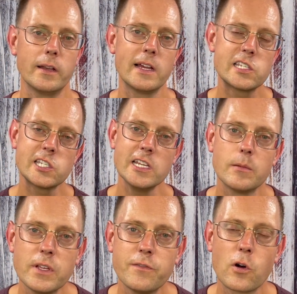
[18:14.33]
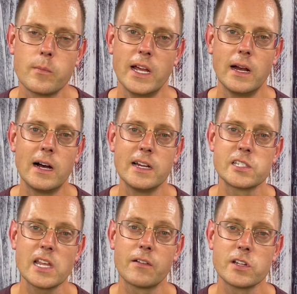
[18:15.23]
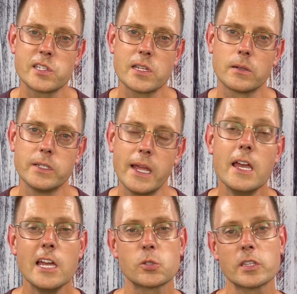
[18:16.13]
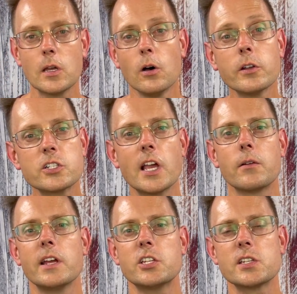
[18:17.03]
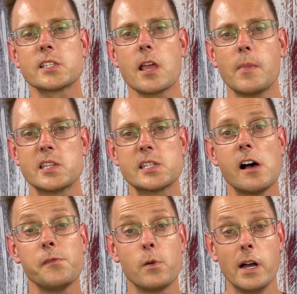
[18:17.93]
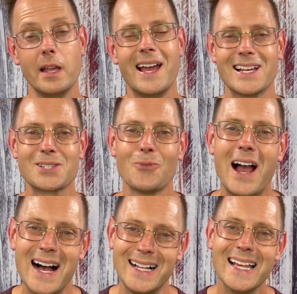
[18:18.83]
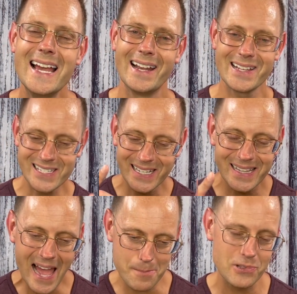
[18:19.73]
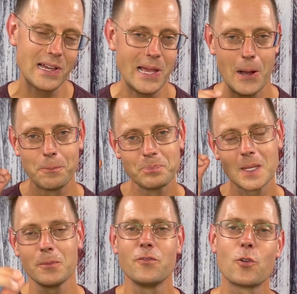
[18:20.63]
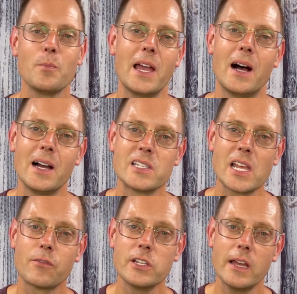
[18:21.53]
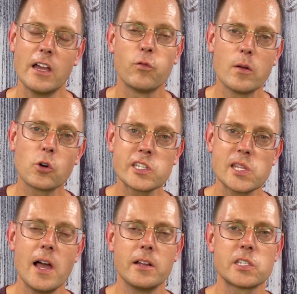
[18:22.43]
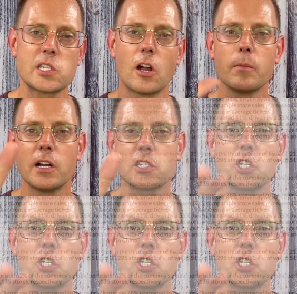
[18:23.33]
I see it before my eyes every single day. It's what the older generations like myself want as well, and I see that play out before my eyes every day. I have one more slide on Starbucks.